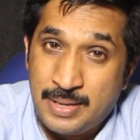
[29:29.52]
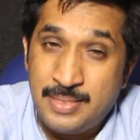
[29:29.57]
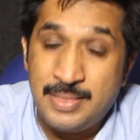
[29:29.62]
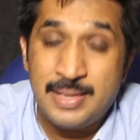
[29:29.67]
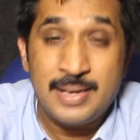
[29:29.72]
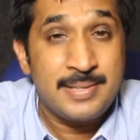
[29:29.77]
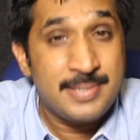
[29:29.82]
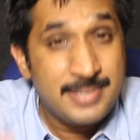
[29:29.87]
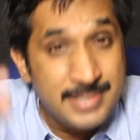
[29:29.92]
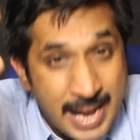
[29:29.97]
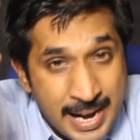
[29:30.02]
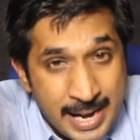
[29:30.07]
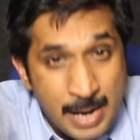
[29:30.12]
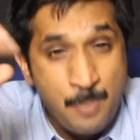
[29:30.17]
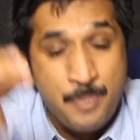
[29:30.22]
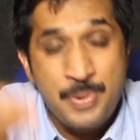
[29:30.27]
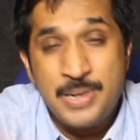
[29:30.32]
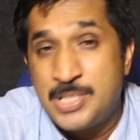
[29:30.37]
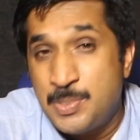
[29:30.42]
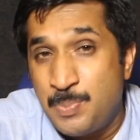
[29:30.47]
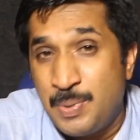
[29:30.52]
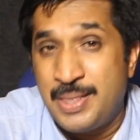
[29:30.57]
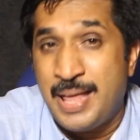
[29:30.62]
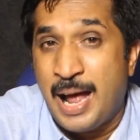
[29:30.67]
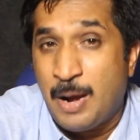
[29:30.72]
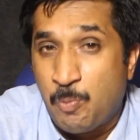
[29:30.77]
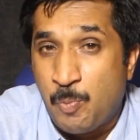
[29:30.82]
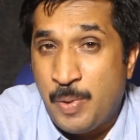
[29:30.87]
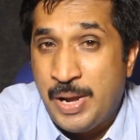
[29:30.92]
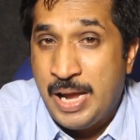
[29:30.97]
The second principle
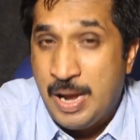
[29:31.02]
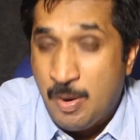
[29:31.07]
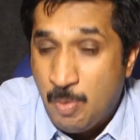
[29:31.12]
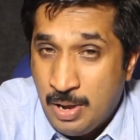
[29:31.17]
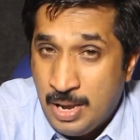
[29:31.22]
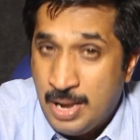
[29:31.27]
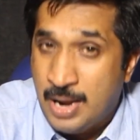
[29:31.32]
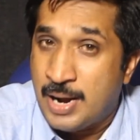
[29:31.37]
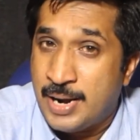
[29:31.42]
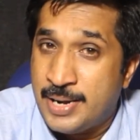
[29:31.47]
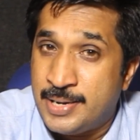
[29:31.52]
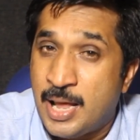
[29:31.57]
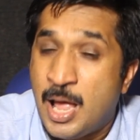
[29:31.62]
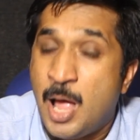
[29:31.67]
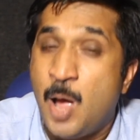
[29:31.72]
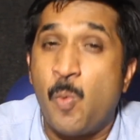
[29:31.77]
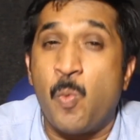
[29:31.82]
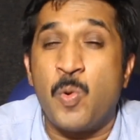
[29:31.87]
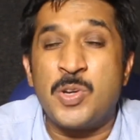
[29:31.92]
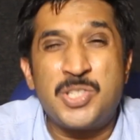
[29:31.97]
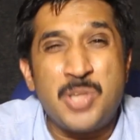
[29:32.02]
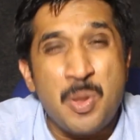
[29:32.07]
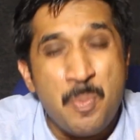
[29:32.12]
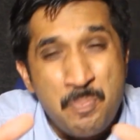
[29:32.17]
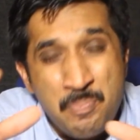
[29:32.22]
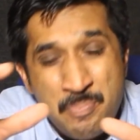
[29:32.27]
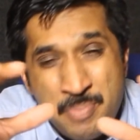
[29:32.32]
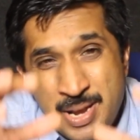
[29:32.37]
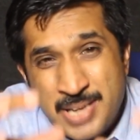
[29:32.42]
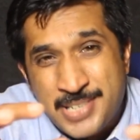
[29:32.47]
that we learned was the
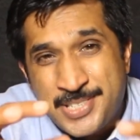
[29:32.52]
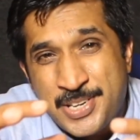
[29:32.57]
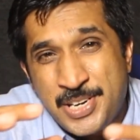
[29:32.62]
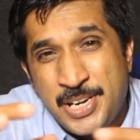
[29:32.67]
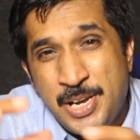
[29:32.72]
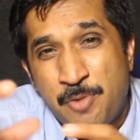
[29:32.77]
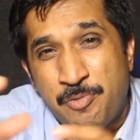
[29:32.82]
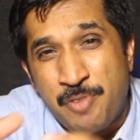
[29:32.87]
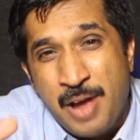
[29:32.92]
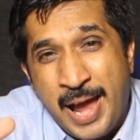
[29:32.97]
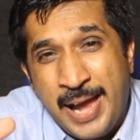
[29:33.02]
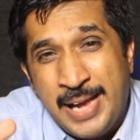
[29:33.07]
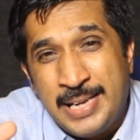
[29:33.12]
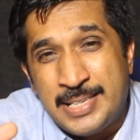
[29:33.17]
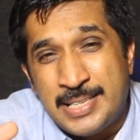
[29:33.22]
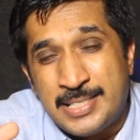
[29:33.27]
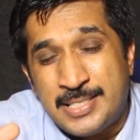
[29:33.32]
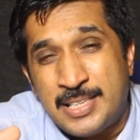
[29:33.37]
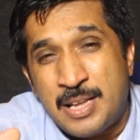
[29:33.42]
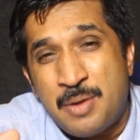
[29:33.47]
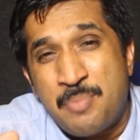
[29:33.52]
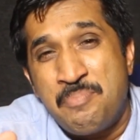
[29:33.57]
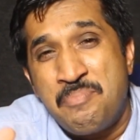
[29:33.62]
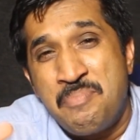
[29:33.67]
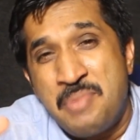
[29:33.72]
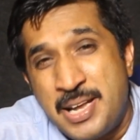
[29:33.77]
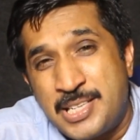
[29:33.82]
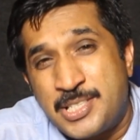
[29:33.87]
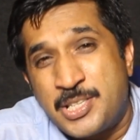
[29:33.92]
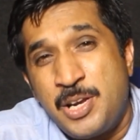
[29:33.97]
ministry of angels, the
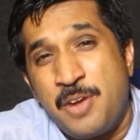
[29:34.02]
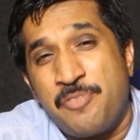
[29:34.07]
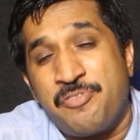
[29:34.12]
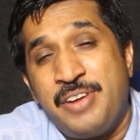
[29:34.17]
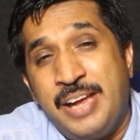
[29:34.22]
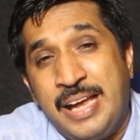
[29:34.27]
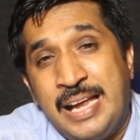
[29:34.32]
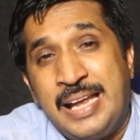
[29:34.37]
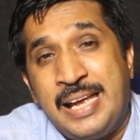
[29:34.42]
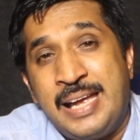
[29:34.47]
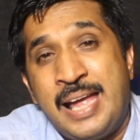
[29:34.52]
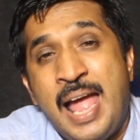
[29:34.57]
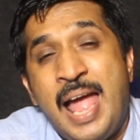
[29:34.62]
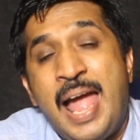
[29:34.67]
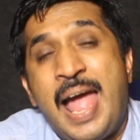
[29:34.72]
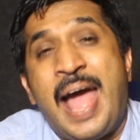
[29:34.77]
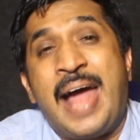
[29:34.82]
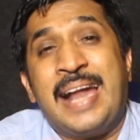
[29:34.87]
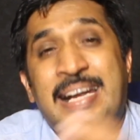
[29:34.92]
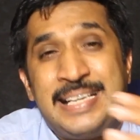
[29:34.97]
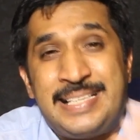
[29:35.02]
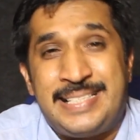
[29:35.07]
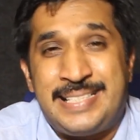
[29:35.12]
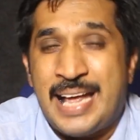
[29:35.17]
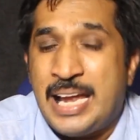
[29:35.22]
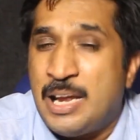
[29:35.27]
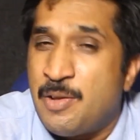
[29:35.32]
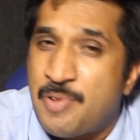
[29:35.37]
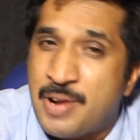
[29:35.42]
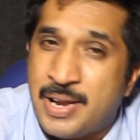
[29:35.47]
ministry of healing and
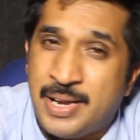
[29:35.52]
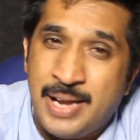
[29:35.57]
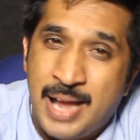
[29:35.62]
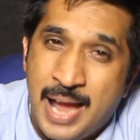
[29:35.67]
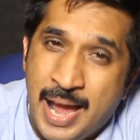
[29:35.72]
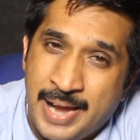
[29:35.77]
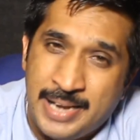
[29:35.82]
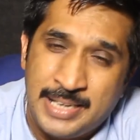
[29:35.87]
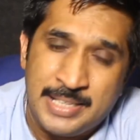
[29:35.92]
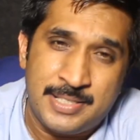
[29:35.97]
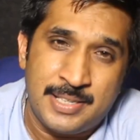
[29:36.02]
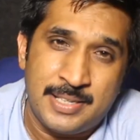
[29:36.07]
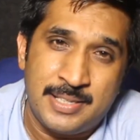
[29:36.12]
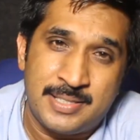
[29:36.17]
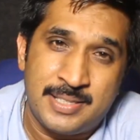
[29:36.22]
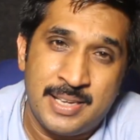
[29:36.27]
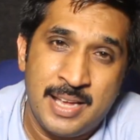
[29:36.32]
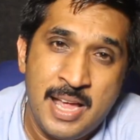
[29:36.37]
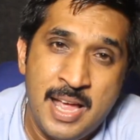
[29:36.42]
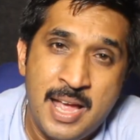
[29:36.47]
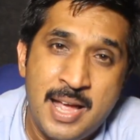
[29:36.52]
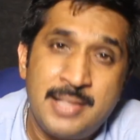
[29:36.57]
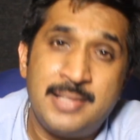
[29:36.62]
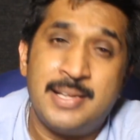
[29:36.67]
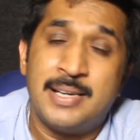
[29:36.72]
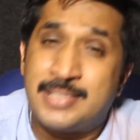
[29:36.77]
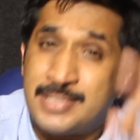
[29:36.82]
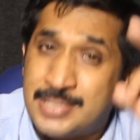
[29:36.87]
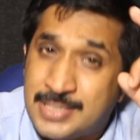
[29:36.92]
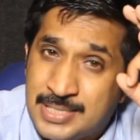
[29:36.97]
delivering angels.
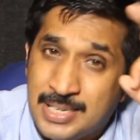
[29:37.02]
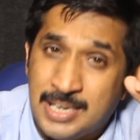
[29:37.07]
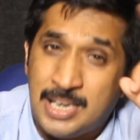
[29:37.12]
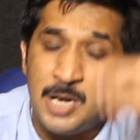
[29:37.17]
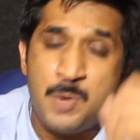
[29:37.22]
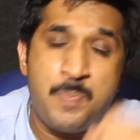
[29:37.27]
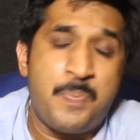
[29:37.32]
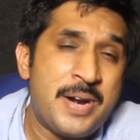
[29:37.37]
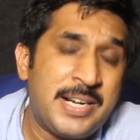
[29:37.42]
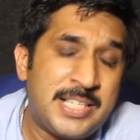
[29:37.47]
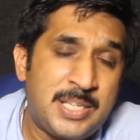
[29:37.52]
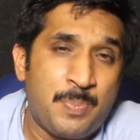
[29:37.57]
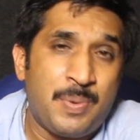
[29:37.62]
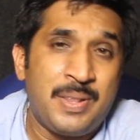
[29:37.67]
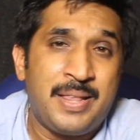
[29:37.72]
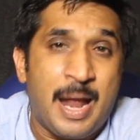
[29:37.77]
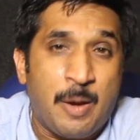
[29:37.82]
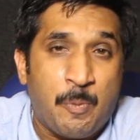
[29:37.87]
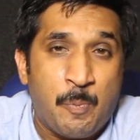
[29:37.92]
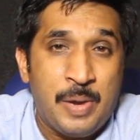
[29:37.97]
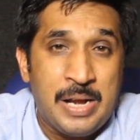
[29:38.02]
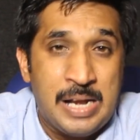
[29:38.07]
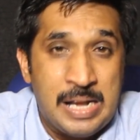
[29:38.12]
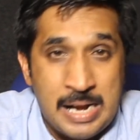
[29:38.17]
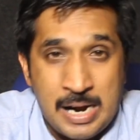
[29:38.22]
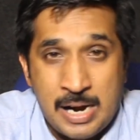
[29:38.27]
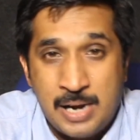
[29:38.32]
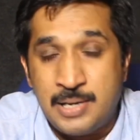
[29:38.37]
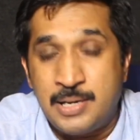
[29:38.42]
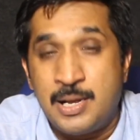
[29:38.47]
The third principle that we
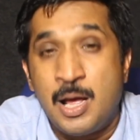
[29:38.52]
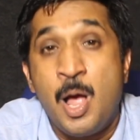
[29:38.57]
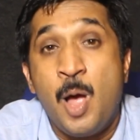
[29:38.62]
learned